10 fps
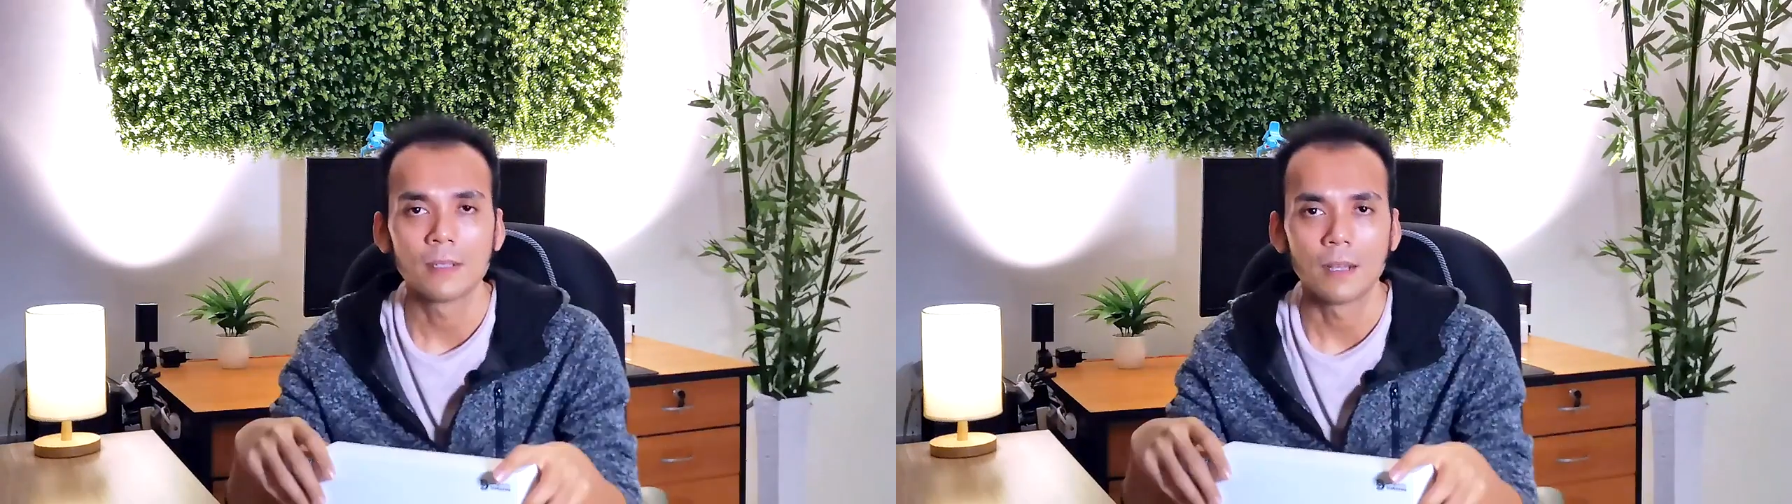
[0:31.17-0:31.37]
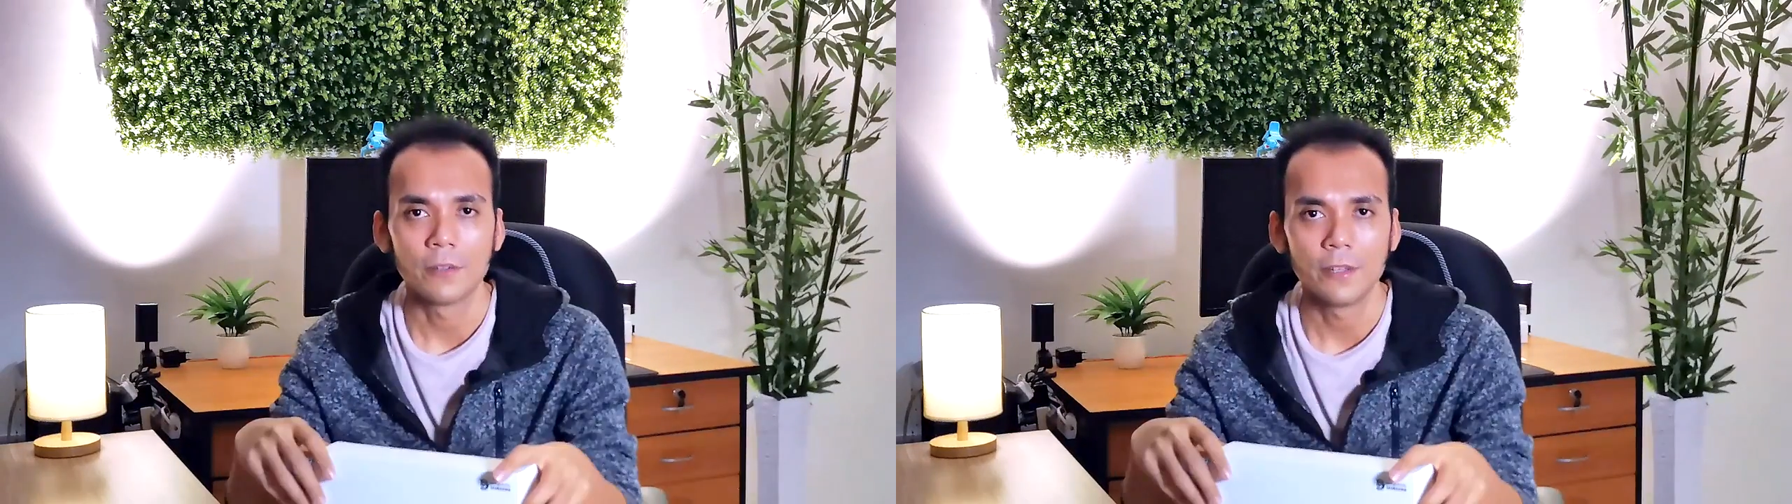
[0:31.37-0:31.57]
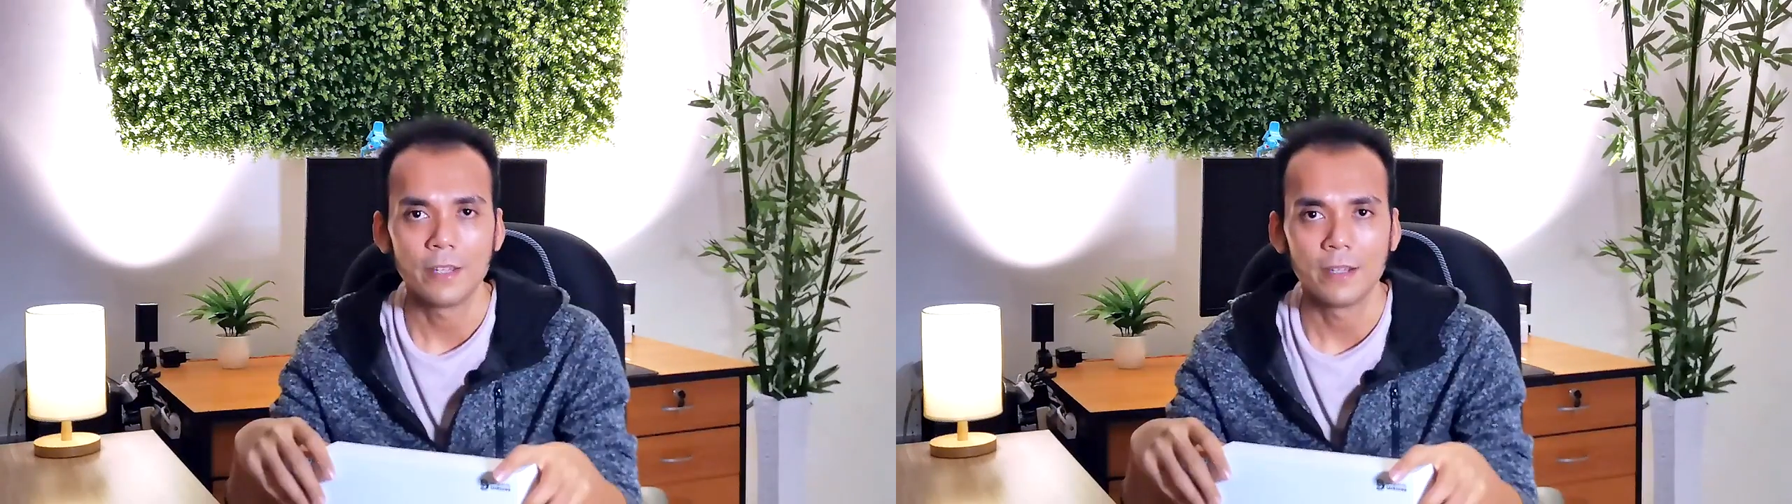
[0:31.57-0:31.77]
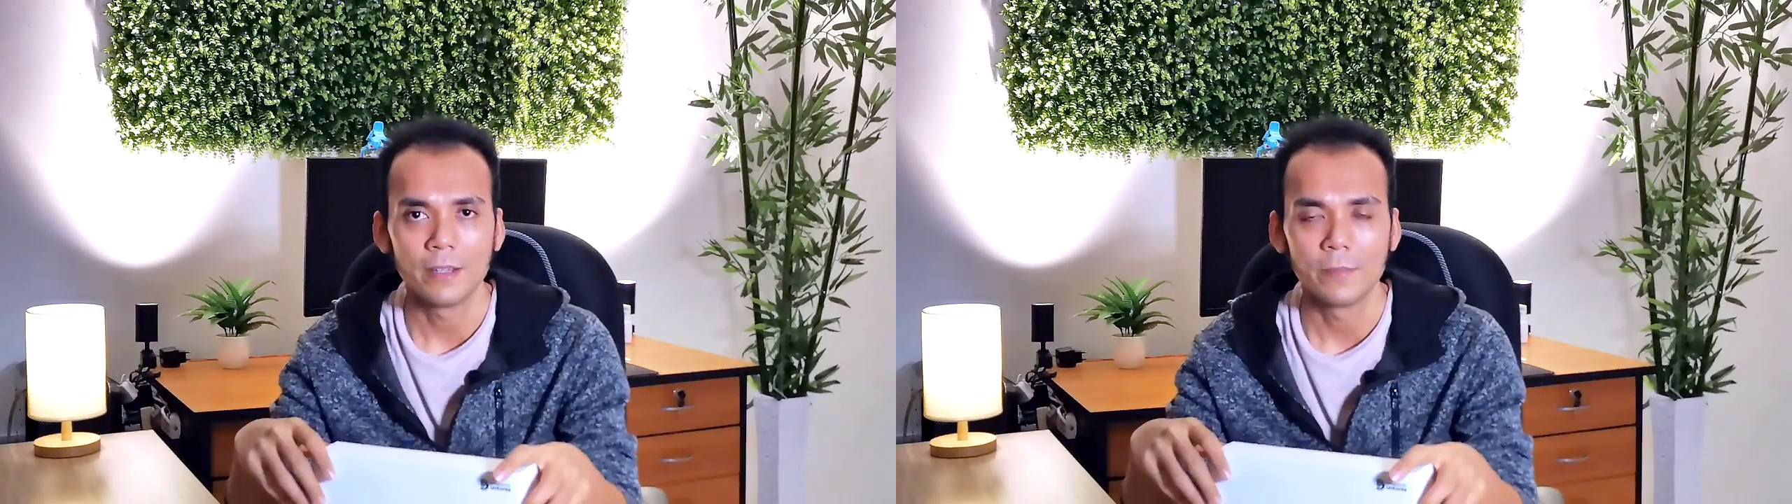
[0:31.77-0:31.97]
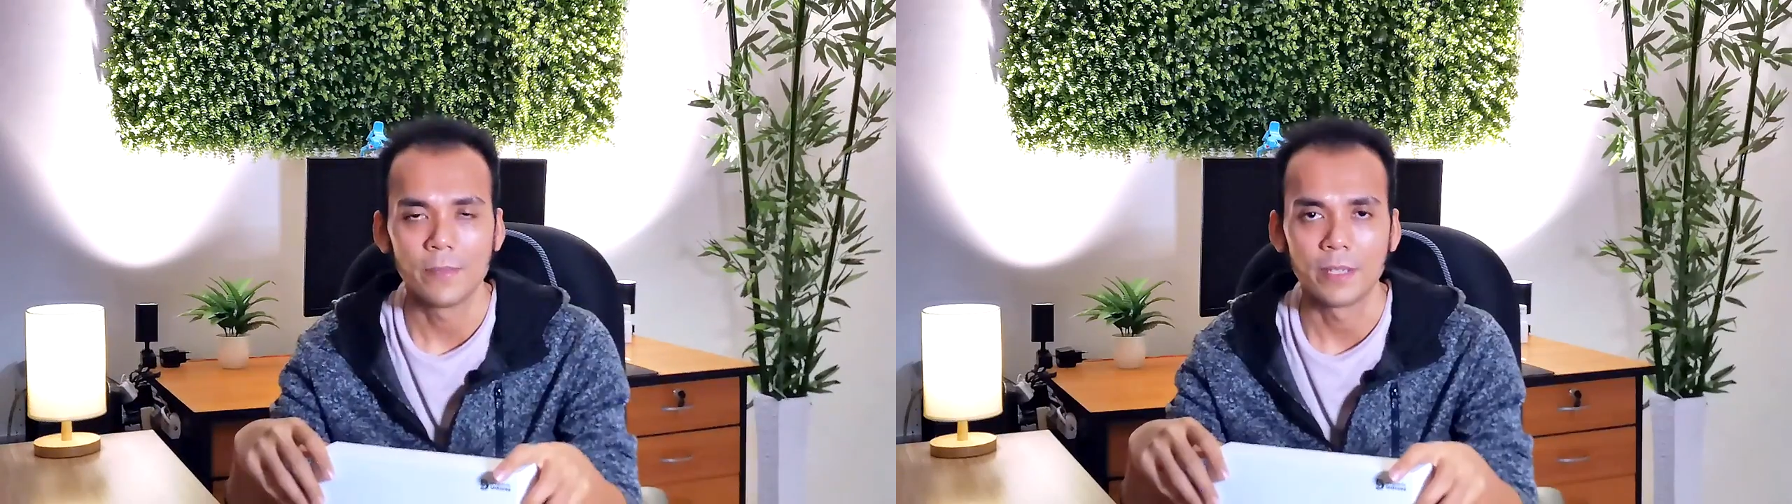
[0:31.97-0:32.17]
I read a
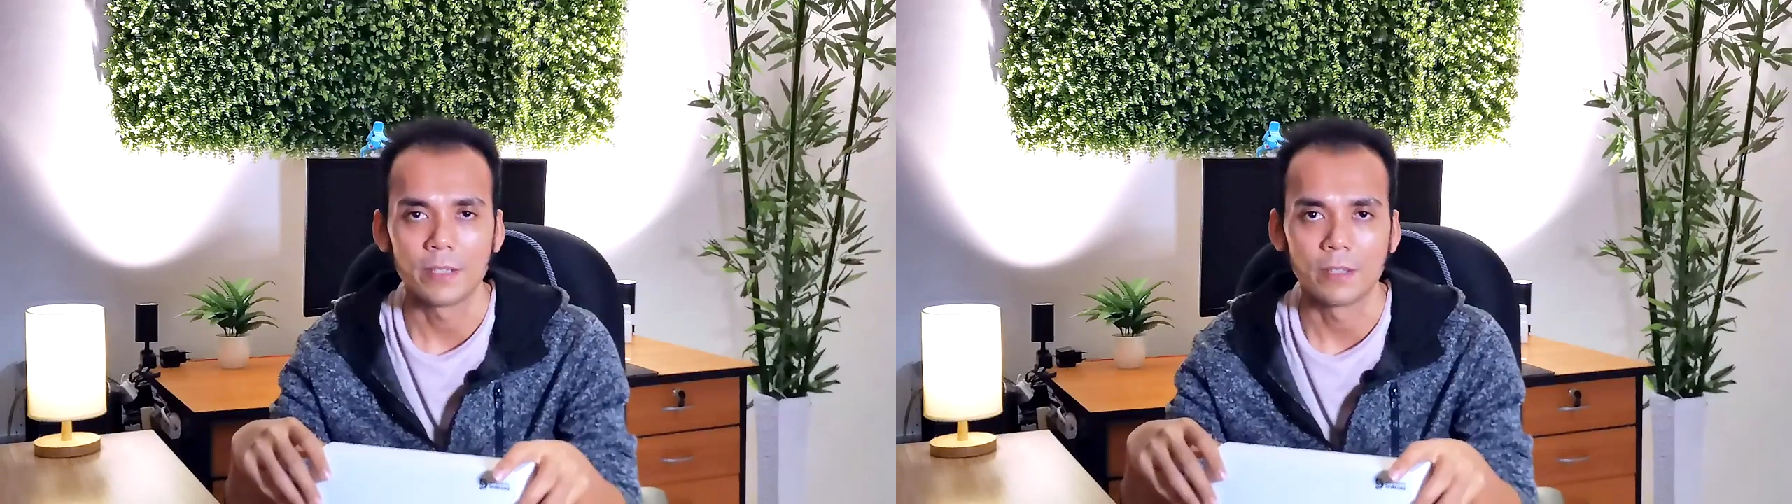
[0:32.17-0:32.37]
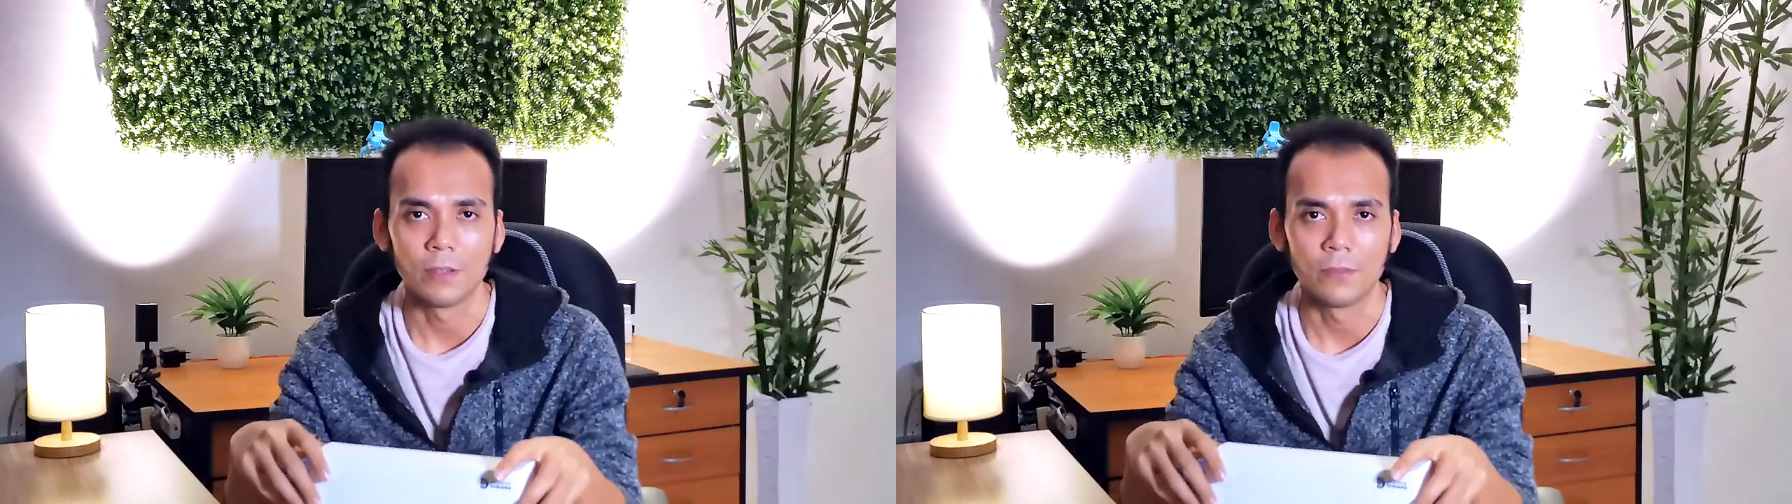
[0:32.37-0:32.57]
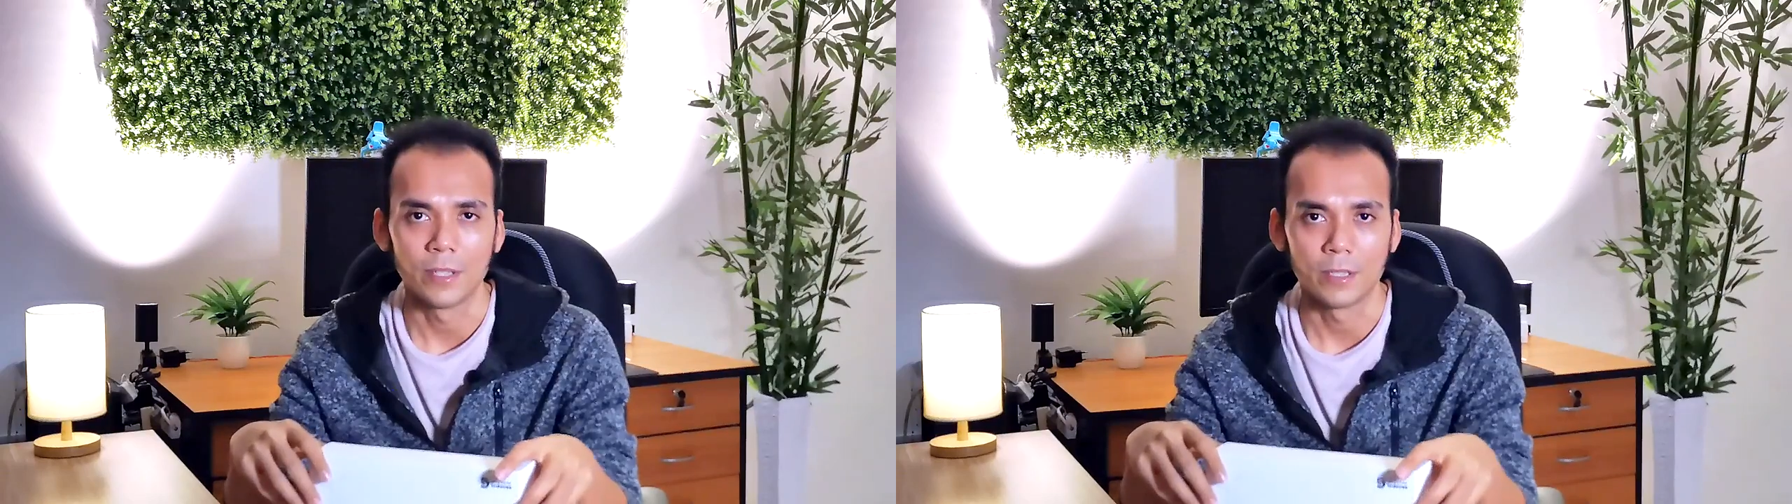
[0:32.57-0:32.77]
little bit of uh,